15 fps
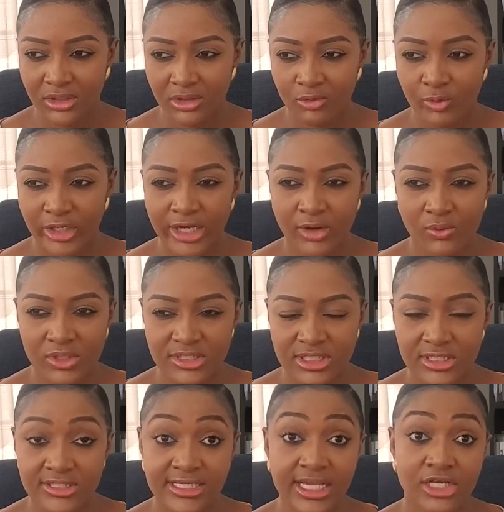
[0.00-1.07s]
when I was
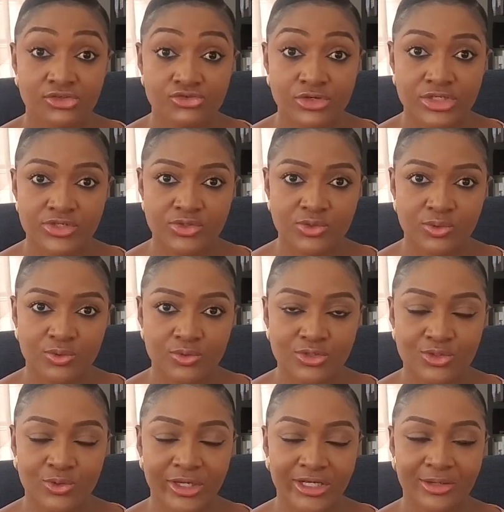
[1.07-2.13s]
in secondary school,
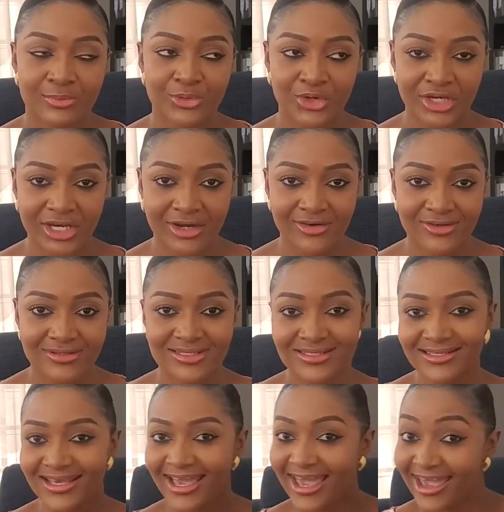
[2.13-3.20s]
so in Ebri Girls.
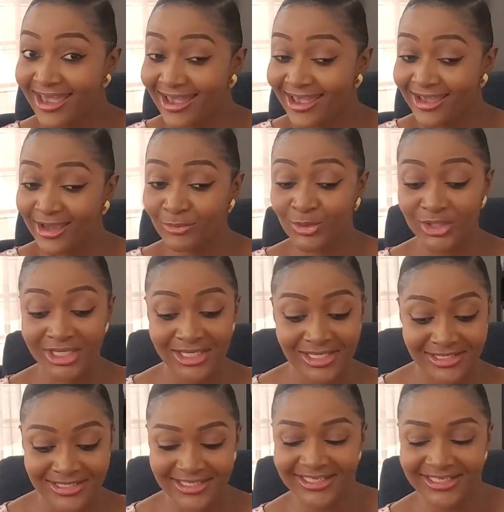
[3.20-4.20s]
Hey, boogies!